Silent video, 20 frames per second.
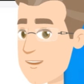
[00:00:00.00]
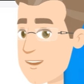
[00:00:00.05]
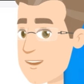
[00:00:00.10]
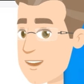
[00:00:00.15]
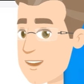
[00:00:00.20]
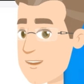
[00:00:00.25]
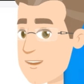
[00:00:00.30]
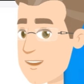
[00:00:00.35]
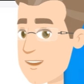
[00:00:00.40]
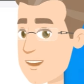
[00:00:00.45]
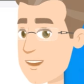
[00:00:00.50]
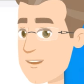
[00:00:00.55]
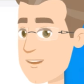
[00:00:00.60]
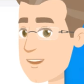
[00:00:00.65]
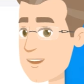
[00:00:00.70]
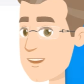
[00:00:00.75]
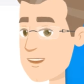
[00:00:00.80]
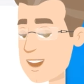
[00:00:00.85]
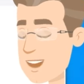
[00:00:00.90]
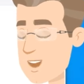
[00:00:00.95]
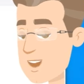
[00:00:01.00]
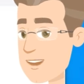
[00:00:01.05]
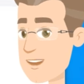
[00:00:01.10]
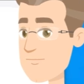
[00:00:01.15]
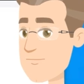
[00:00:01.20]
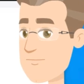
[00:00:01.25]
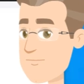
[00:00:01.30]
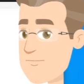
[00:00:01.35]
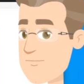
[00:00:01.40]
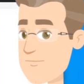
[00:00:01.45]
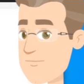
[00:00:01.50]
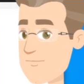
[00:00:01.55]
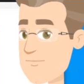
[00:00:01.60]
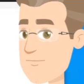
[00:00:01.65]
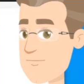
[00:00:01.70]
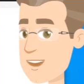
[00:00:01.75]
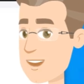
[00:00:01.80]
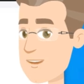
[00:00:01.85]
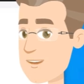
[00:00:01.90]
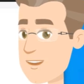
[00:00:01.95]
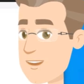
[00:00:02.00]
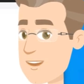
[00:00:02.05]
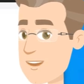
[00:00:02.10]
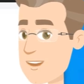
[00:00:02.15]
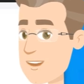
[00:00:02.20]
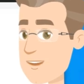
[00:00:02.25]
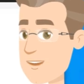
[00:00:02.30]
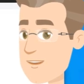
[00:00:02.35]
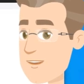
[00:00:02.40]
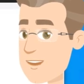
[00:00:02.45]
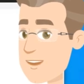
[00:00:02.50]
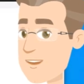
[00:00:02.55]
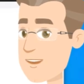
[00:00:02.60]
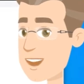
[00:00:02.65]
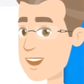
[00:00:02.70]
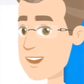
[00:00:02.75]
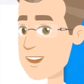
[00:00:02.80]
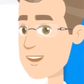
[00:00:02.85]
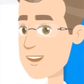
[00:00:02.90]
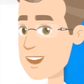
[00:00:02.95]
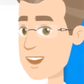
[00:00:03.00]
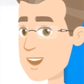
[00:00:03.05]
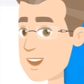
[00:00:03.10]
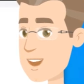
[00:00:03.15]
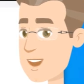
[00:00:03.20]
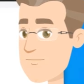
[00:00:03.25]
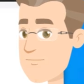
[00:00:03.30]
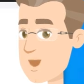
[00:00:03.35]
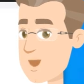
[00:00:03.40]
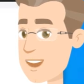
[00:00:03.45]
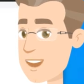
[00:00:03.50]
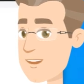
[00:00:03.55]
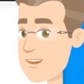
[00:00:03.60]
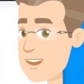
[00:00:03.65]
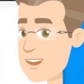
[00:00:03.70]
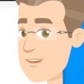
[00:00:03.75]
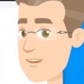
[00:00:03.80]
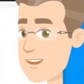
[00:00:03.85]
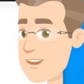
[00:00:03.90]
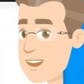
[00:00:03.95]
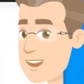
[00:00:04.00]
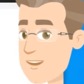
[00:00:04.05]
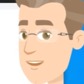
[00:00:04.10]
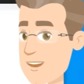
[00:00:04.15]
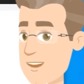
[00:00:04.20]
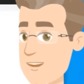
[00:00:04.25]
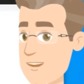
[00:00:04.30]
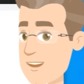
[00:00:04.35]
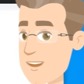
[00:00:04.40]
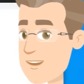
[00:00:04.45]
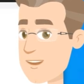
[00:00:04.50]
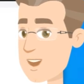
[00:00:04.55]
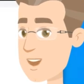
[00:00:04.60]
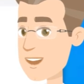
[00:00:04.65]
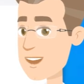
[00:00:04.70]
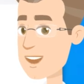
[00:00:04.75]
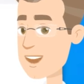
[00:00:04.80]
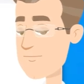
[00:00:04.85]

of your missing item. If your missing item is found, follow these additional steps.